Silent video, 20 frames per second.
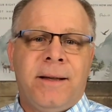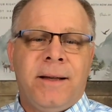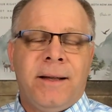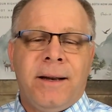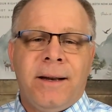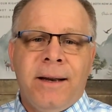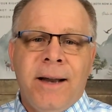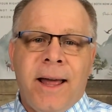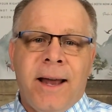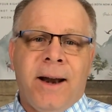
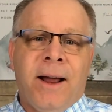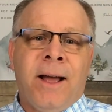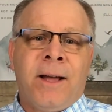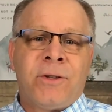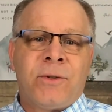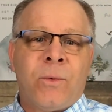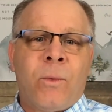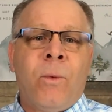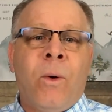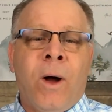
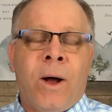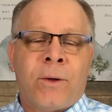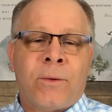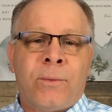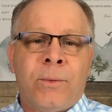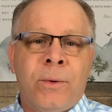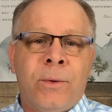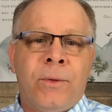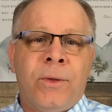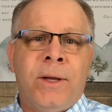walk
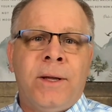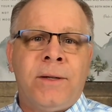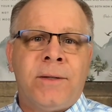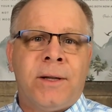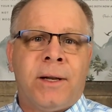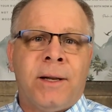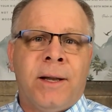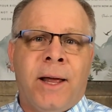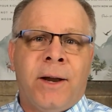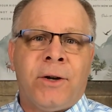through these
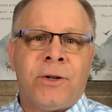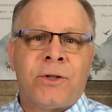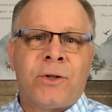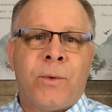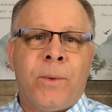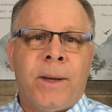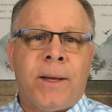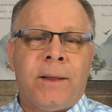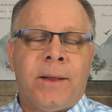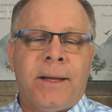letters
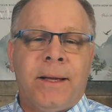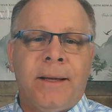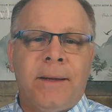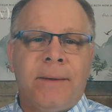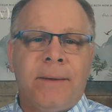quickly.